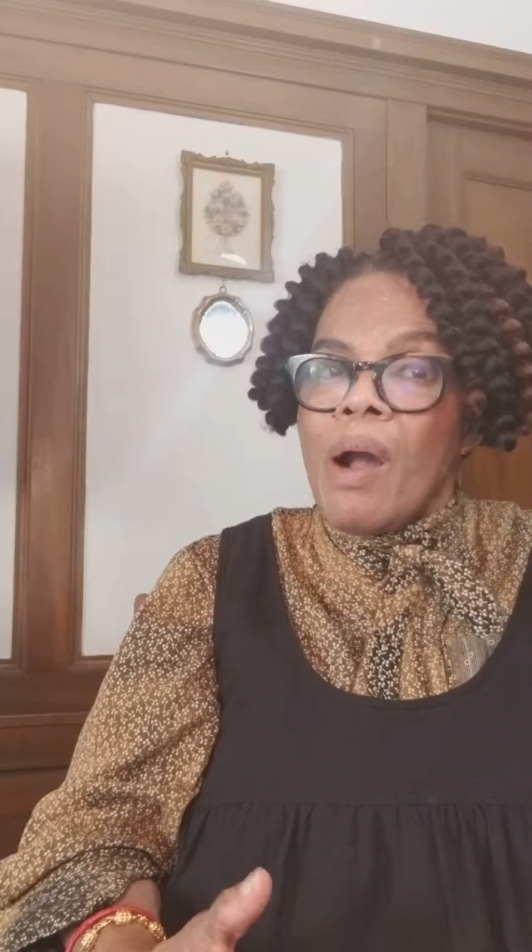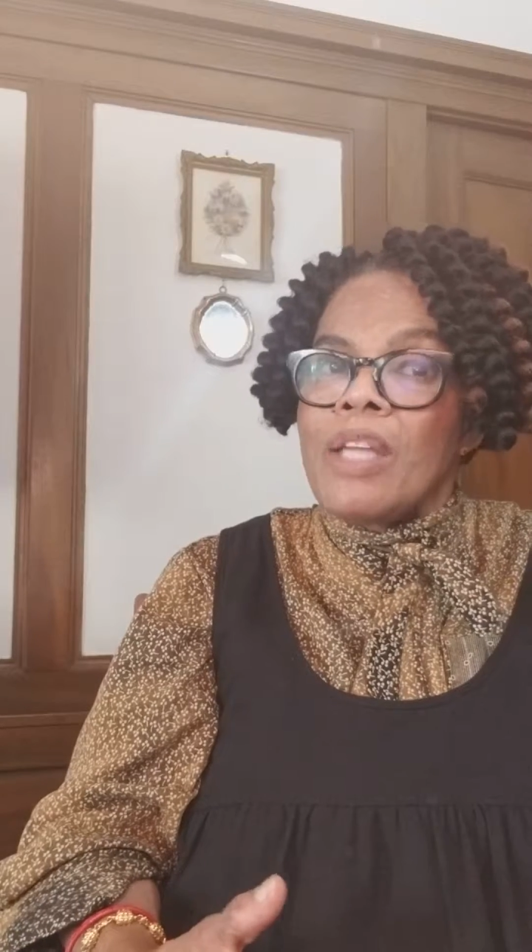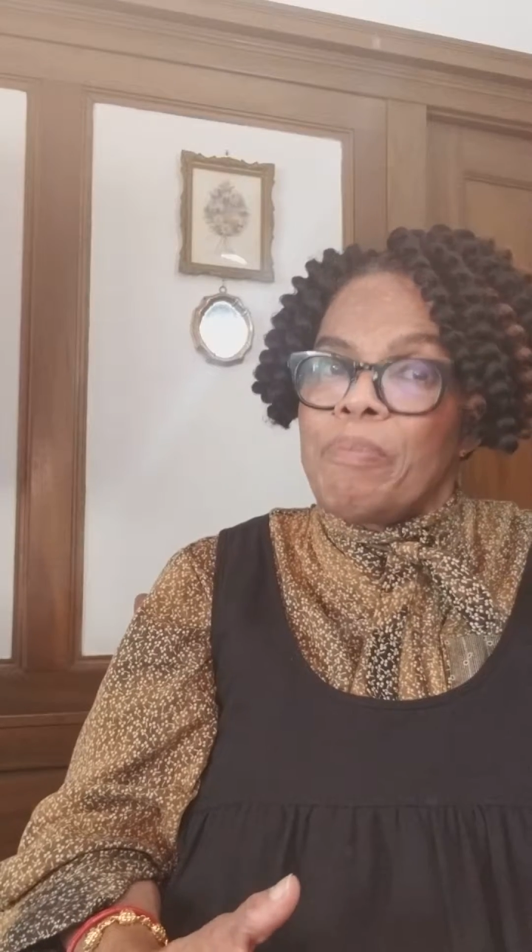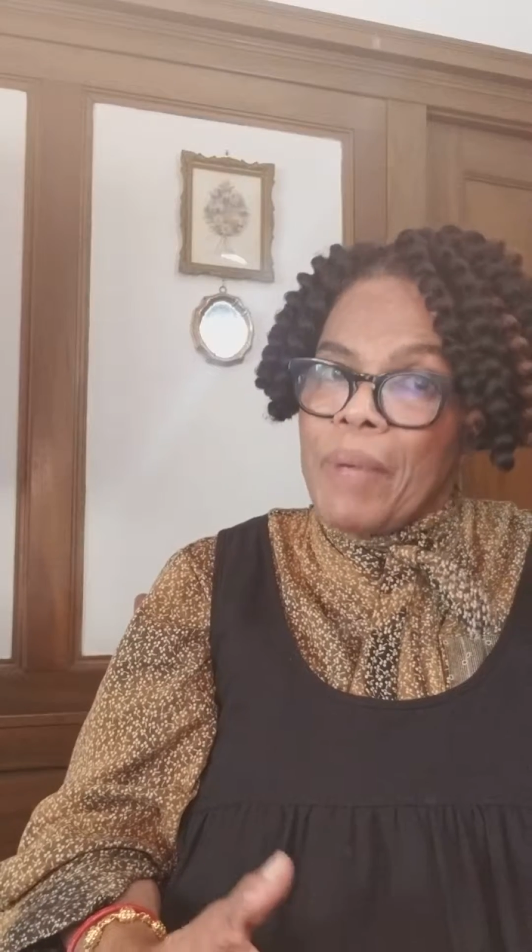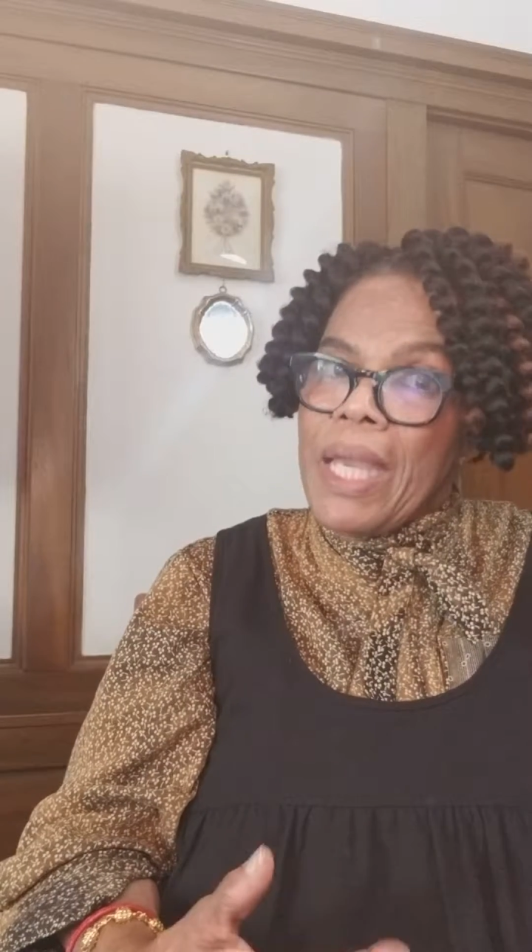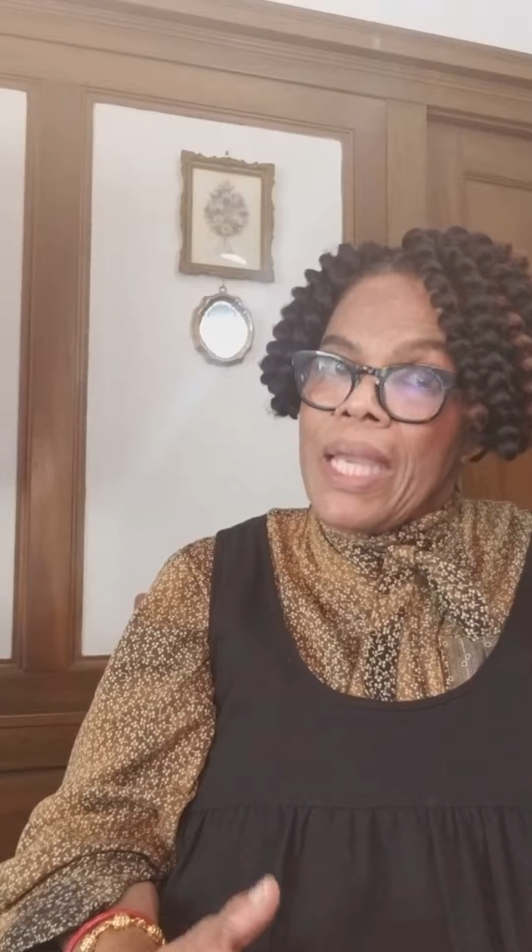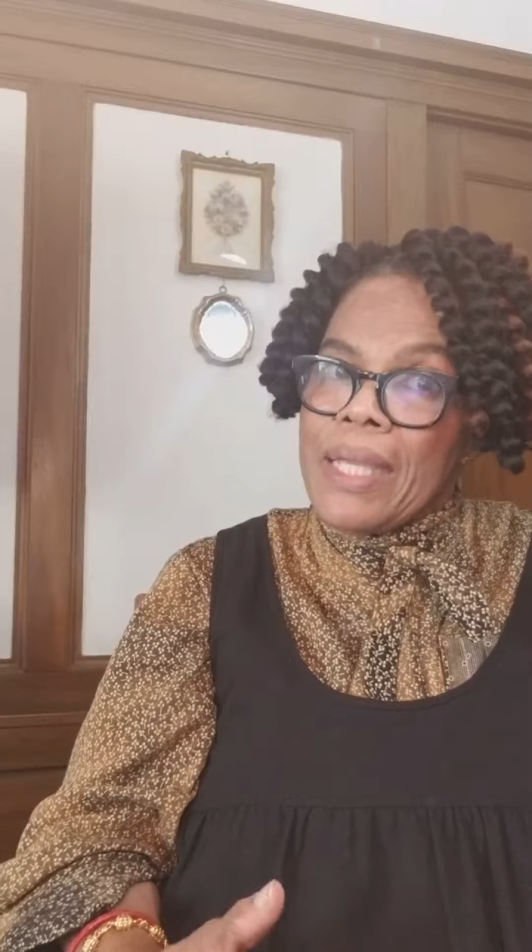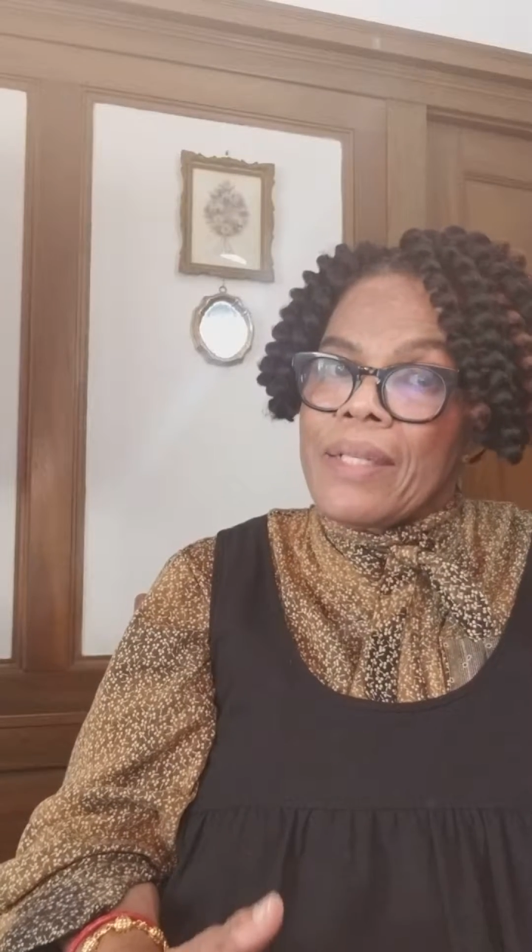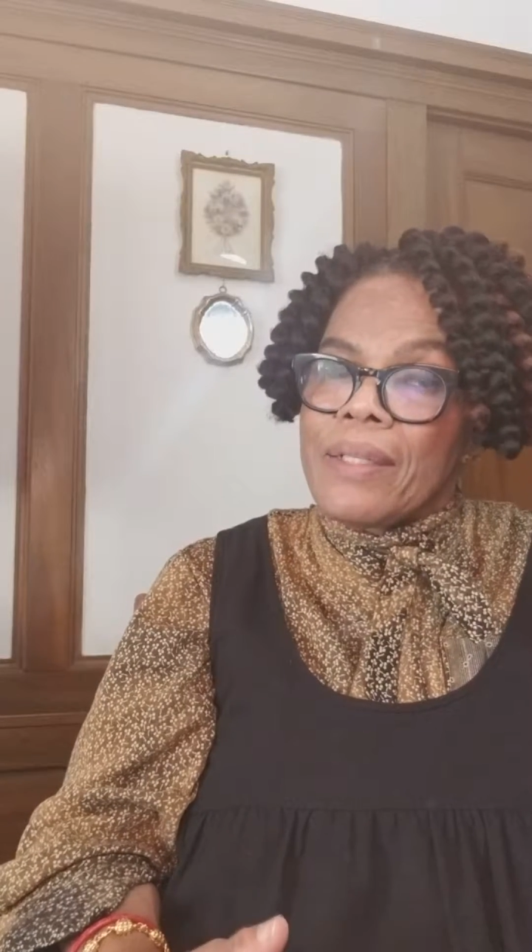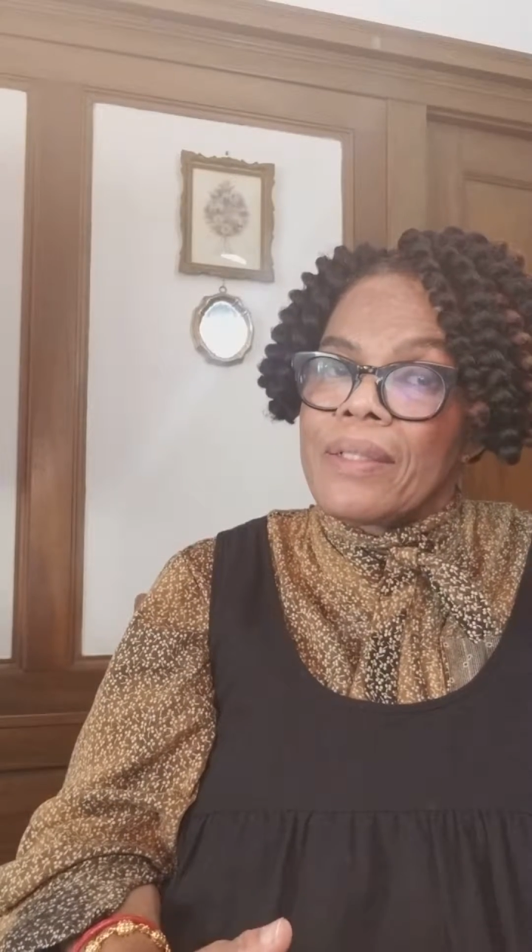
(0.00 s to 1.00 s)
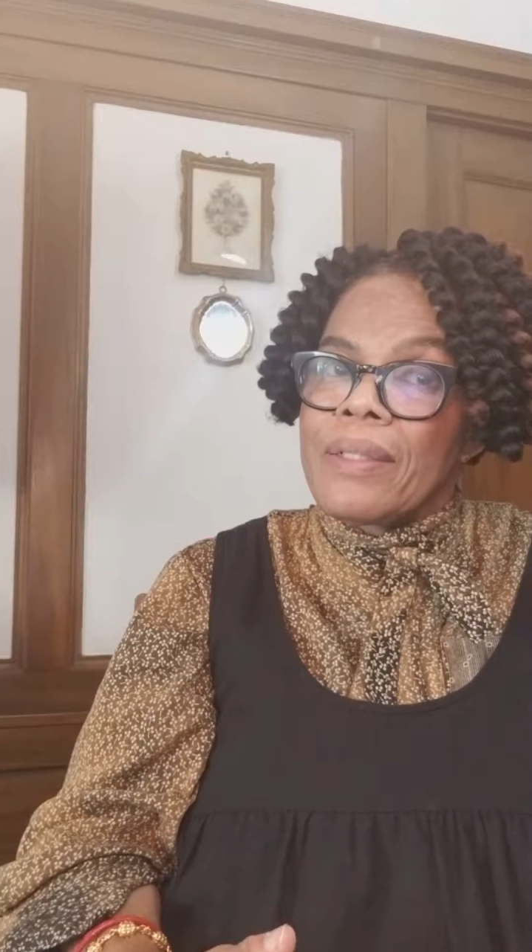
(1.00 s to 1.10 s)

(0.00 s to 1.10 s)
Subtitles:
aren't paid